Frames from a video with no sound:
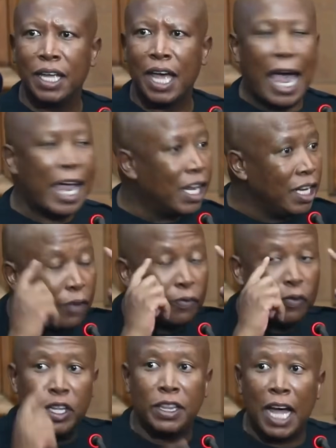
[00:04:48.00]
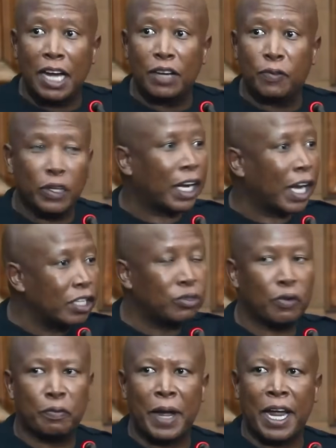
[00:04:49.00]
I live with that for the rest
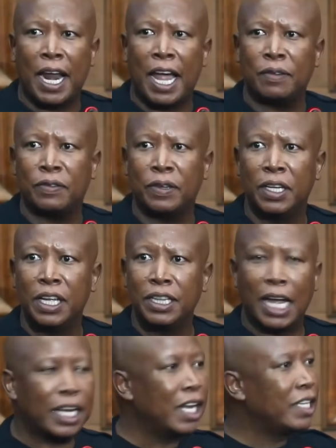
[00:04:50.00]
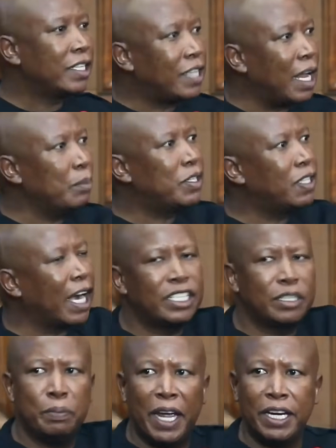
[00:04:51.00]
of my life, that some
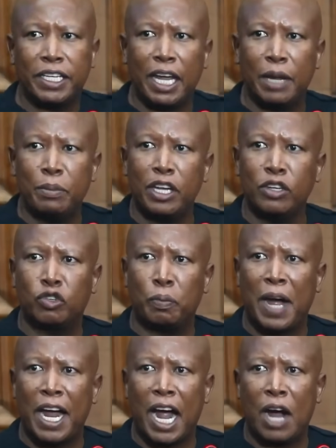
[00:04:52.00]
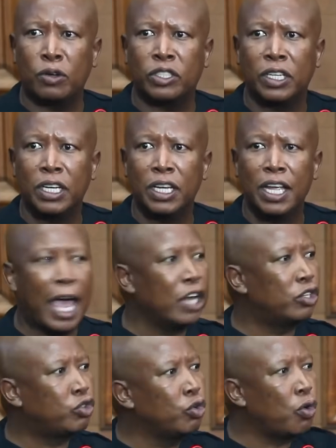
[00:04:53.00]
strange men came into my house
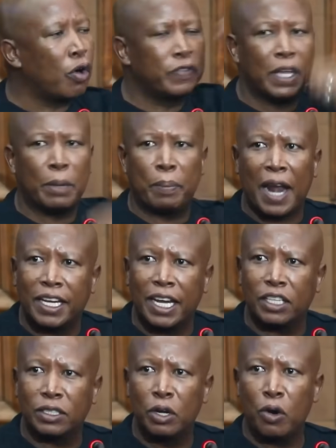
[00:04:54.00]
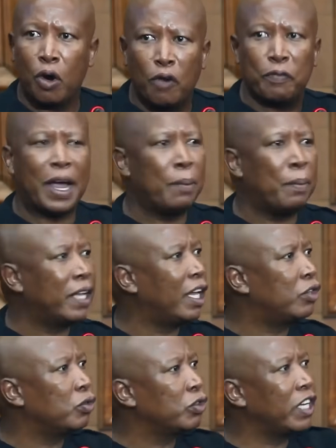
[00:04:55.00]
and took off the blankets of my mother
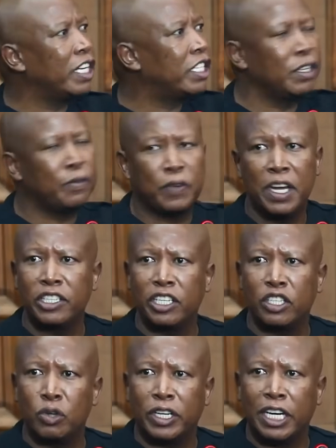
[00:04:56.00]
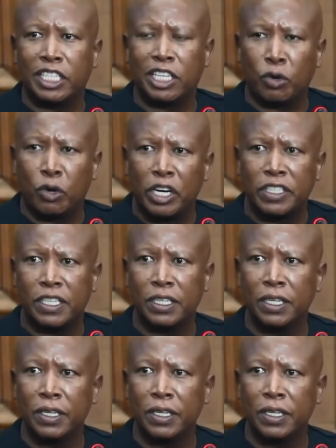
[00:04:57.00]
to search if she's not a terrorist.